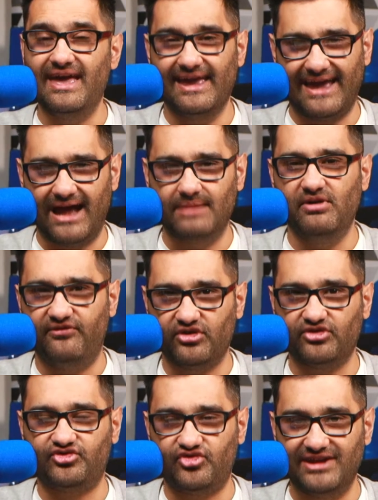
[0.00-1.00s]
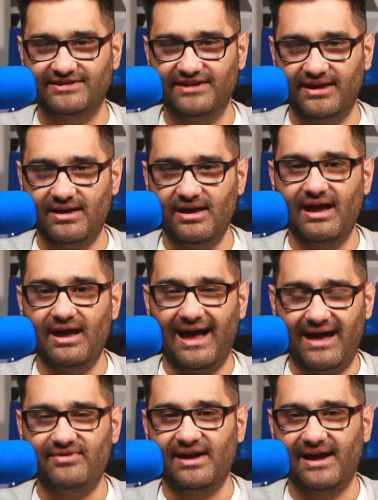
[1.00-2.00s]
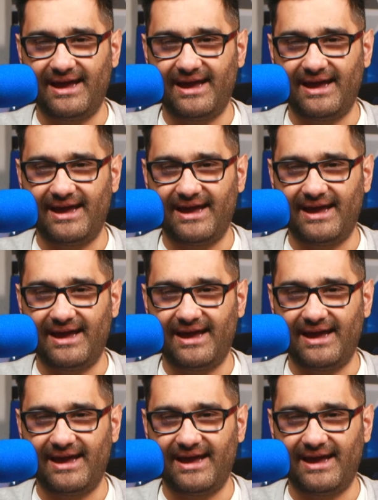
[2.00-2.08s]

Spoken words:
It can be frustrating. Having a